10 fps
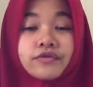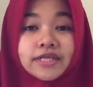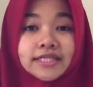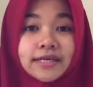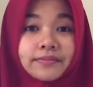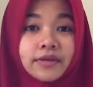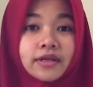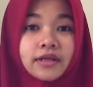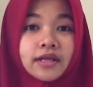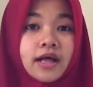For
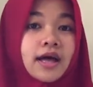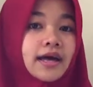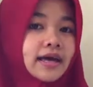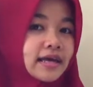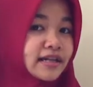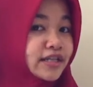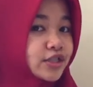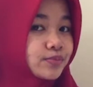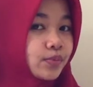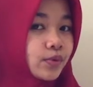example,
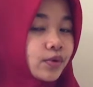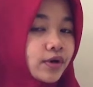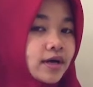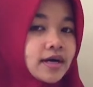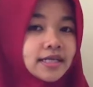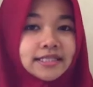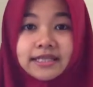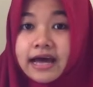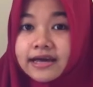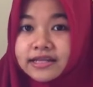English book,
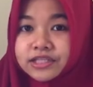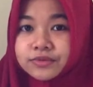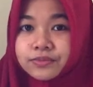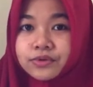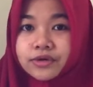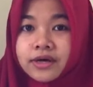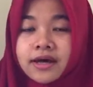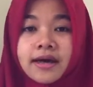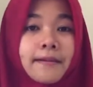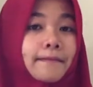science book,
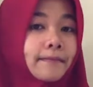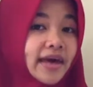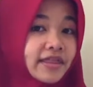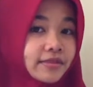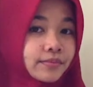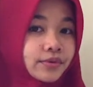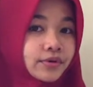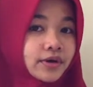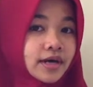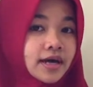math
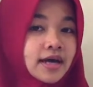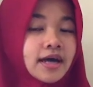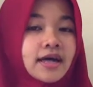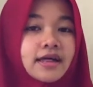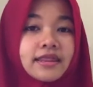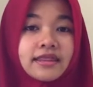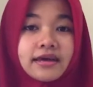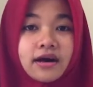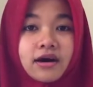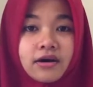book,
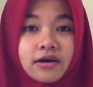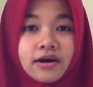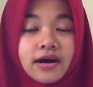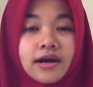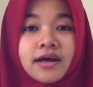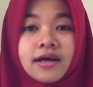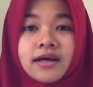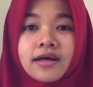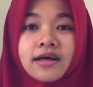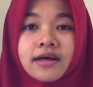they are
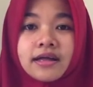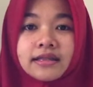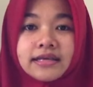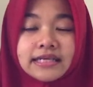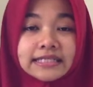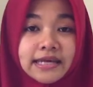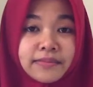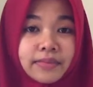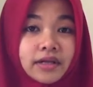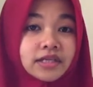the
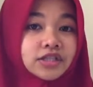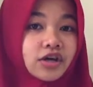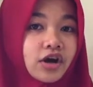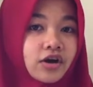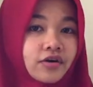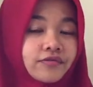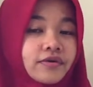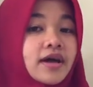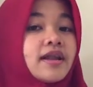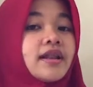examples of
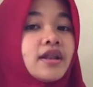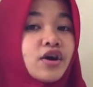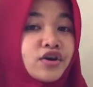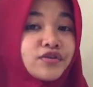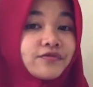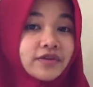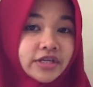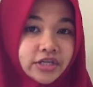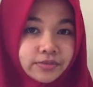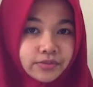
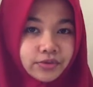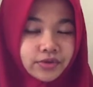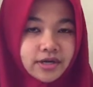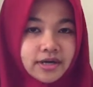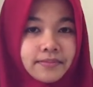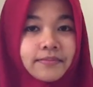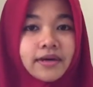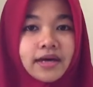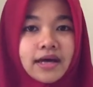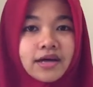non-fiction book
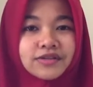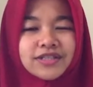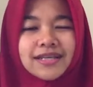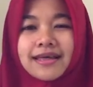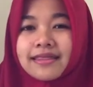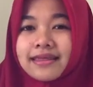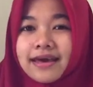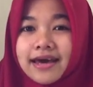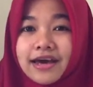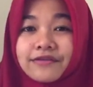because they
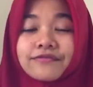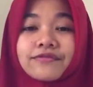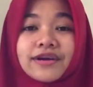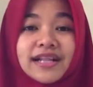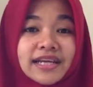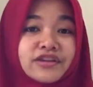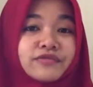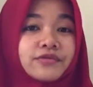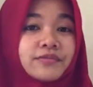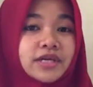have real
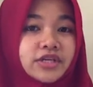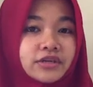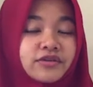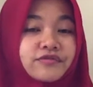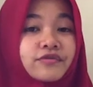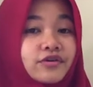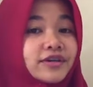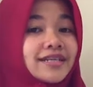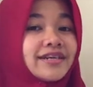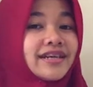information
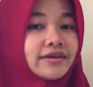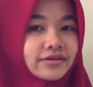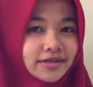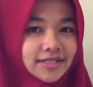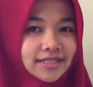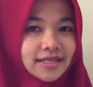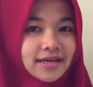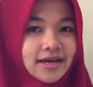for the readers.